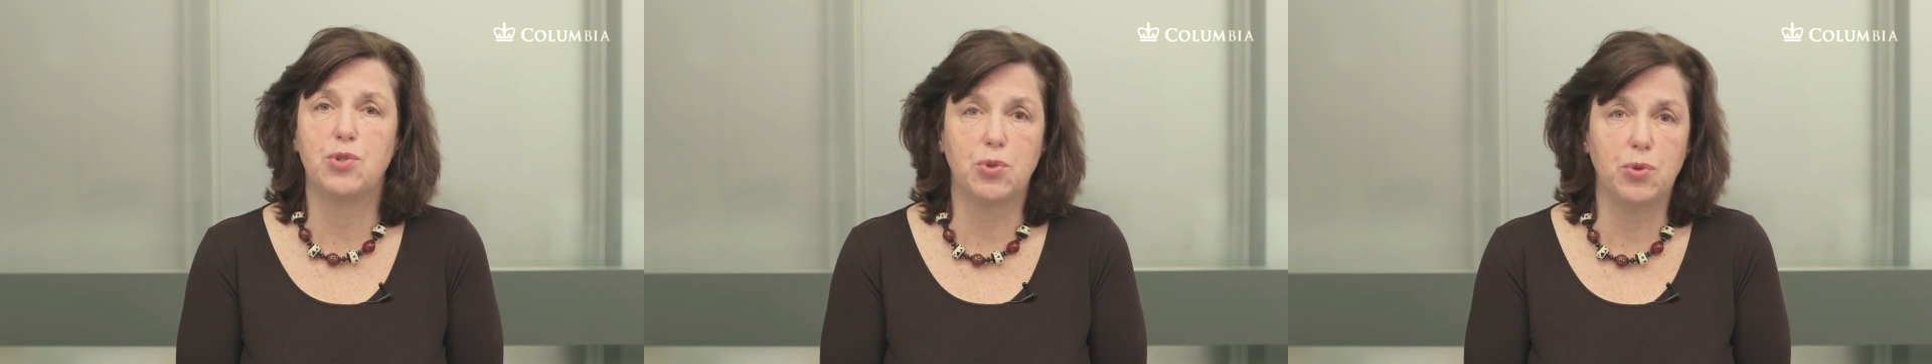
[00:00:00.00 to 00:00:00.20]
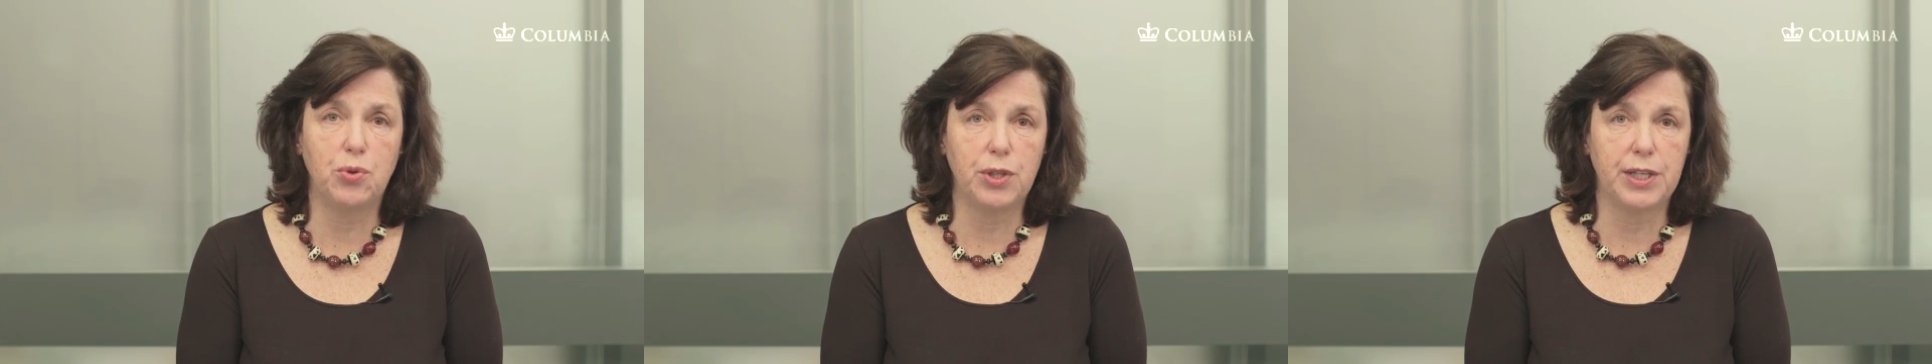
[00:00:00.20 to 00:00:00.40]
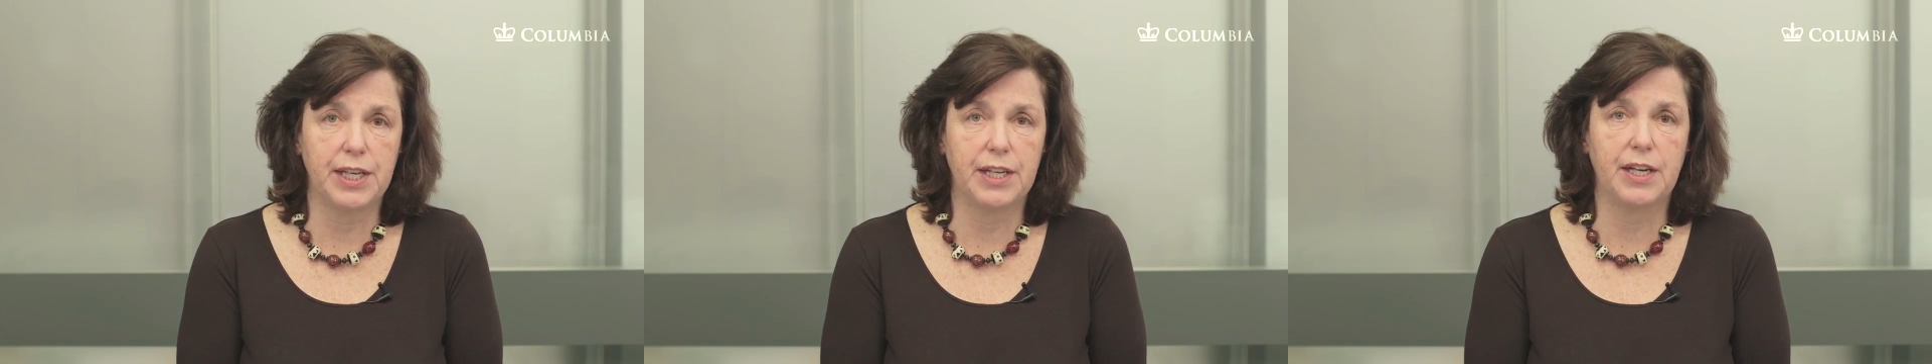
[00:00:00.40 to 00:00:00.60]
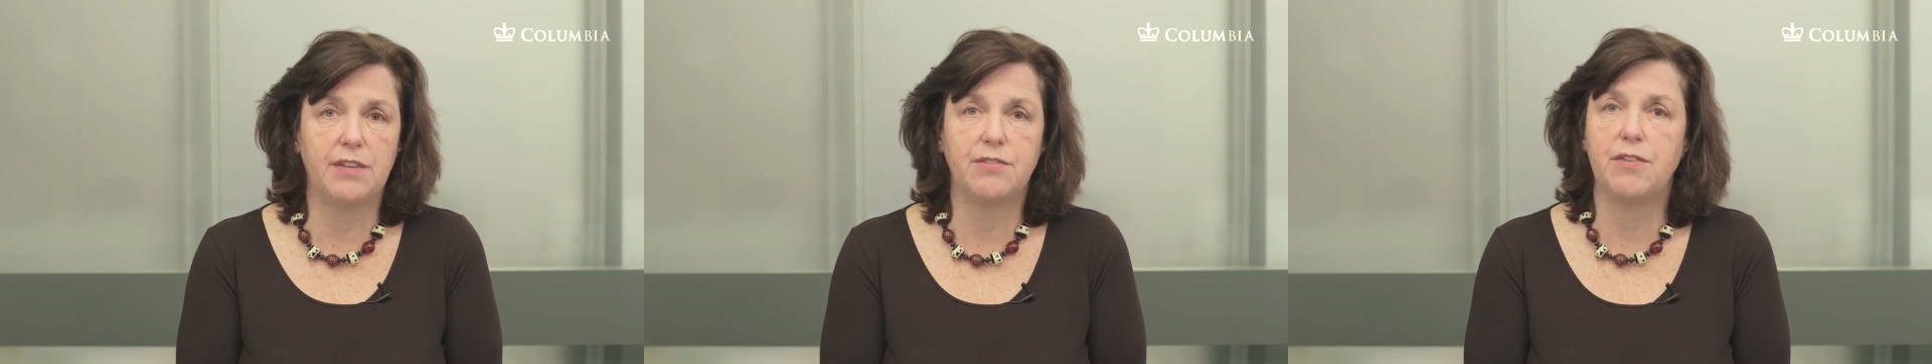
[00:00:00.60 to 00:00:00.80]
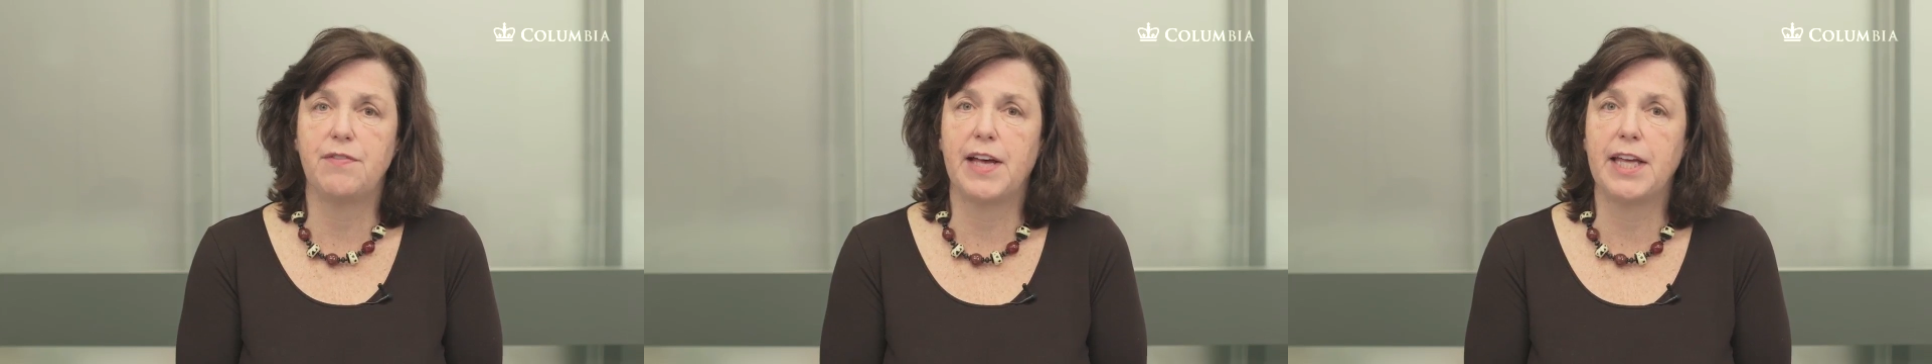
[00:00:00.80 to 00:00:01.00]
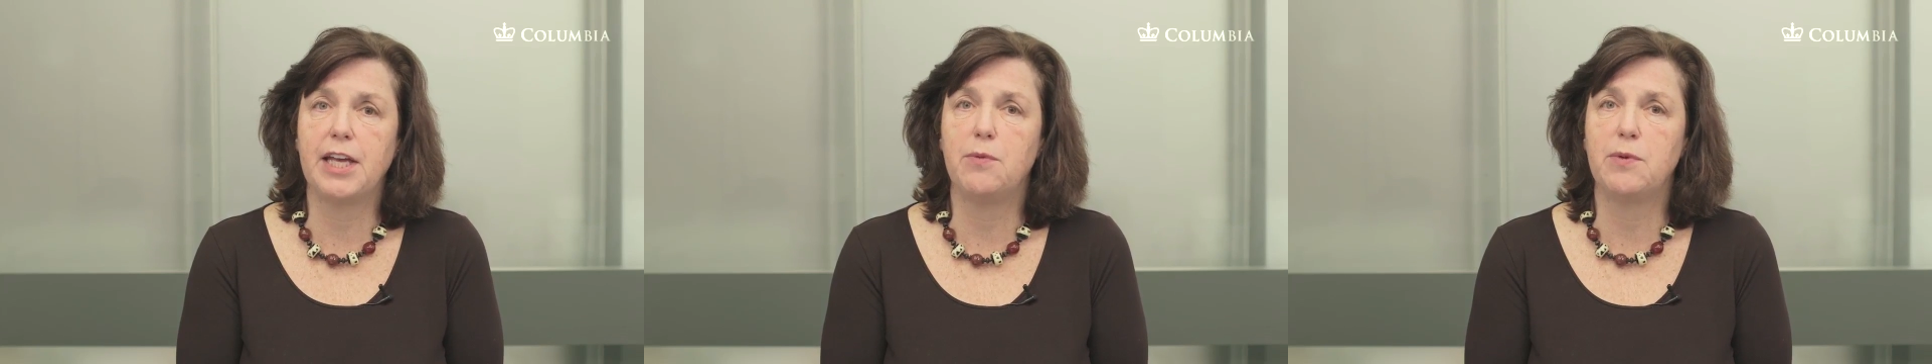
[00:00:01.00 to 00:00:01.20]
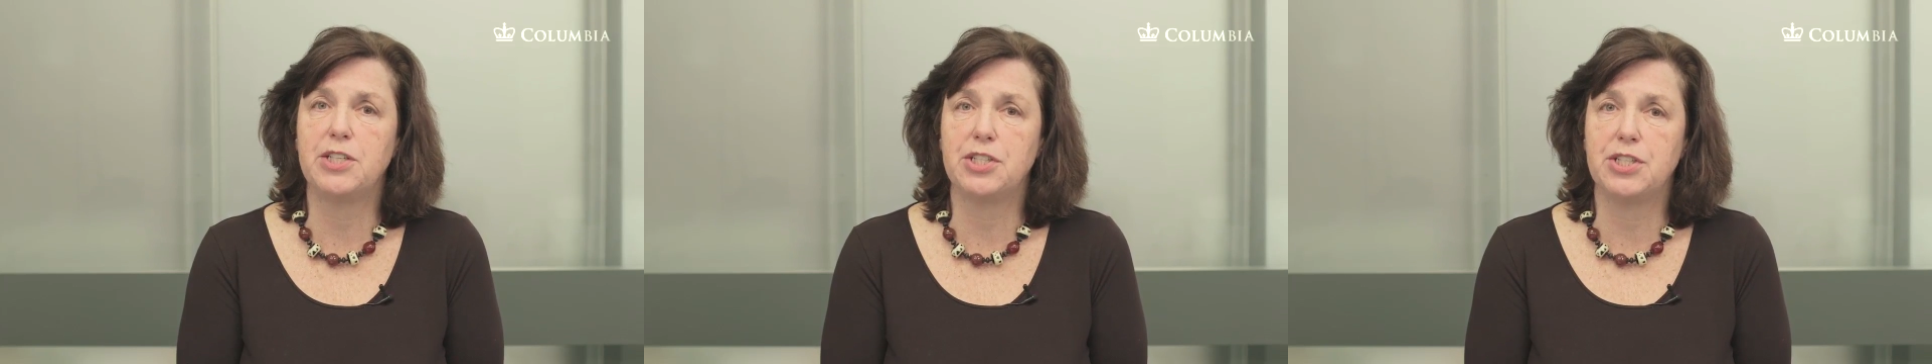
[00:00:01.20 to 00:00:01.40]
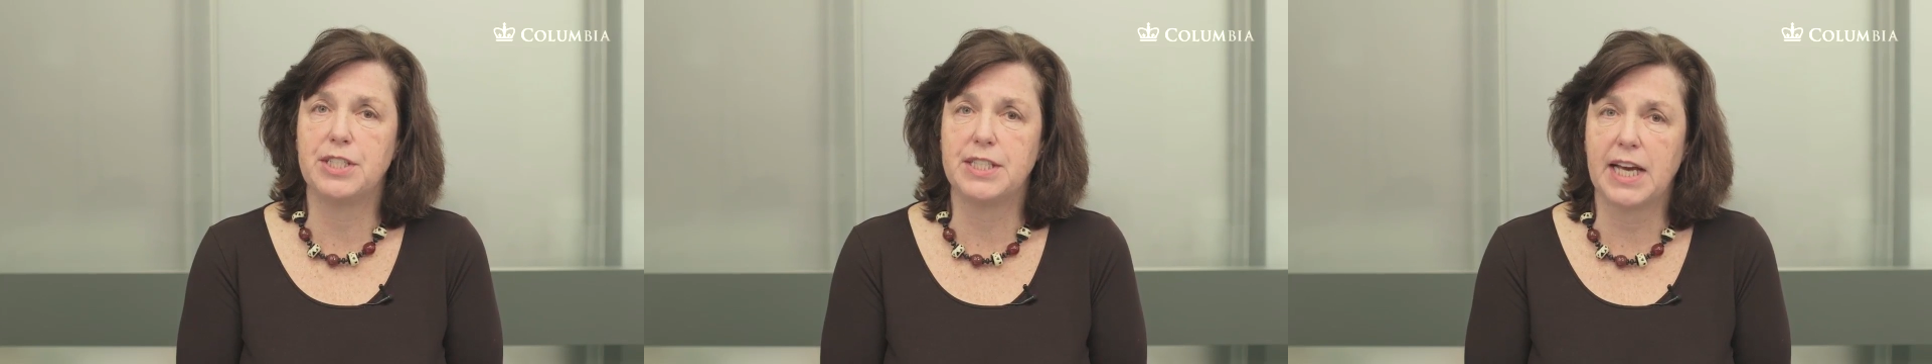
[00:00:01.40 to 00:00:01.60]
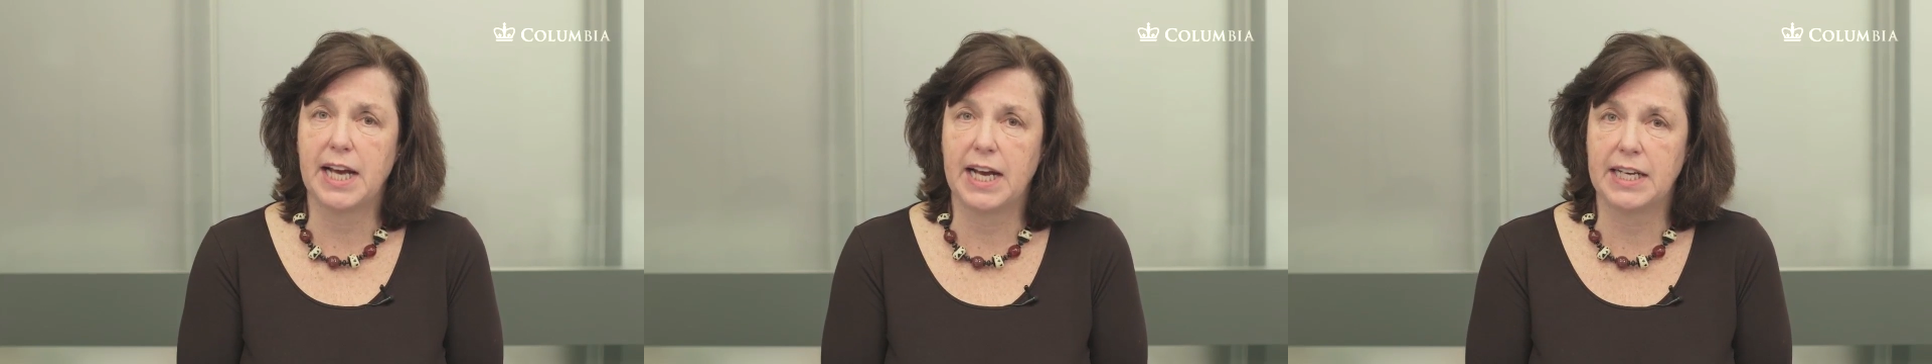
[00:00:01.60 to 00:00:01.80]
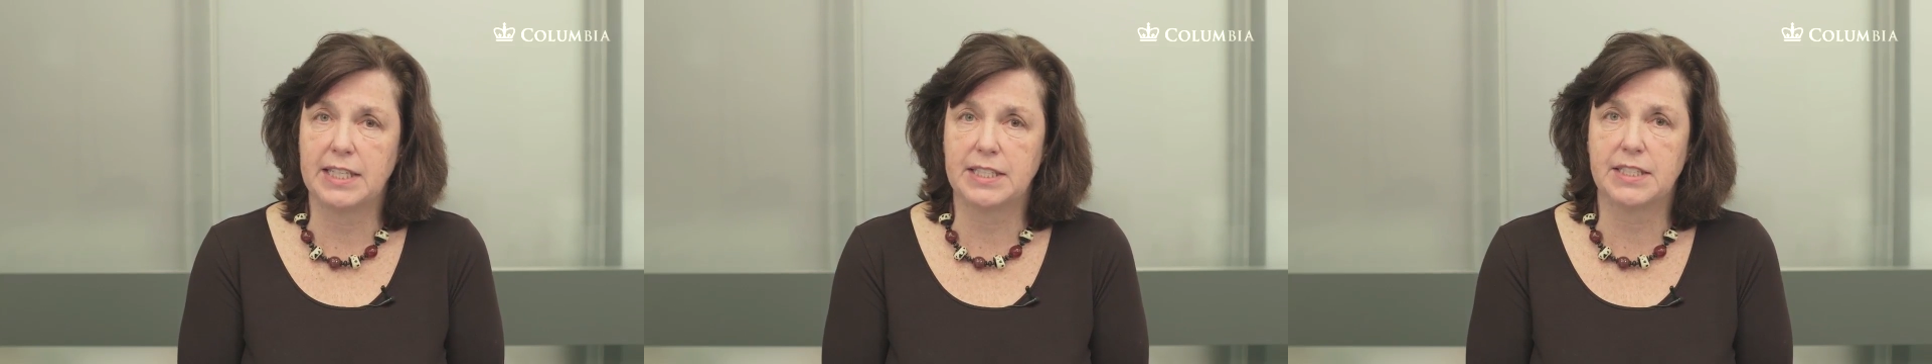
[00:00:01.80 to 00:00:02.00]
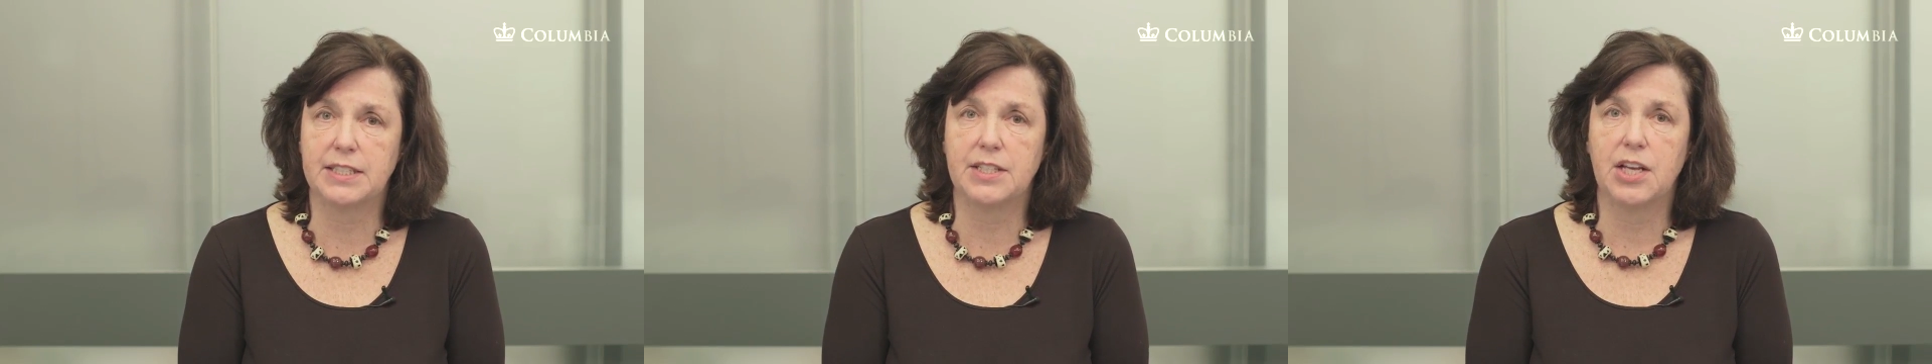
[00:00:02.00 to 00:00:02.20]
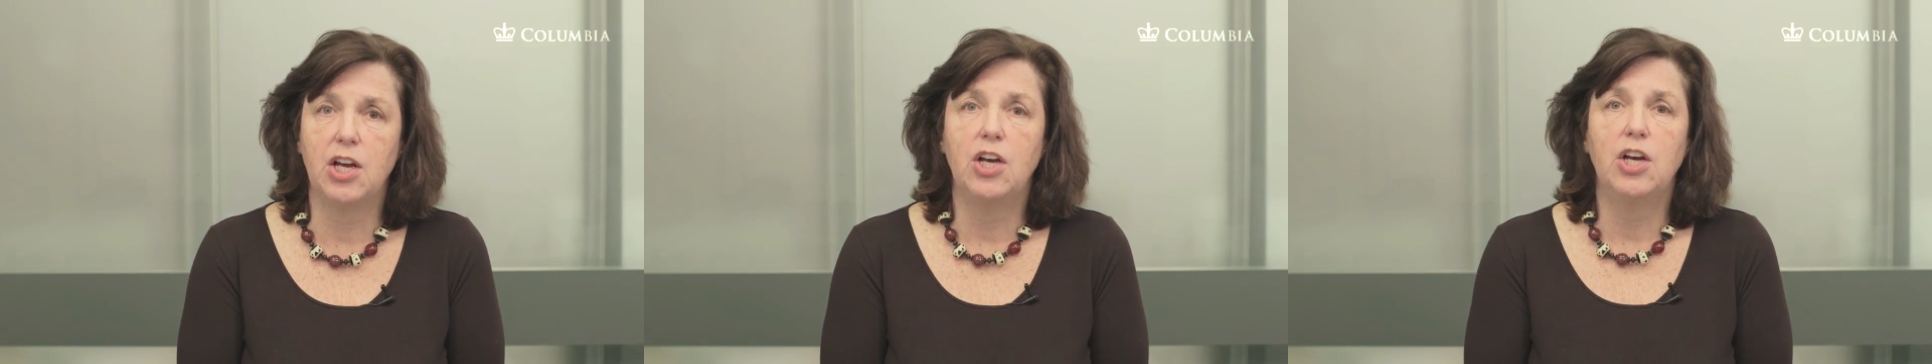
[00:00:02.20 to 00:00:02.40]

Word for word: toolkit of evaluation tasks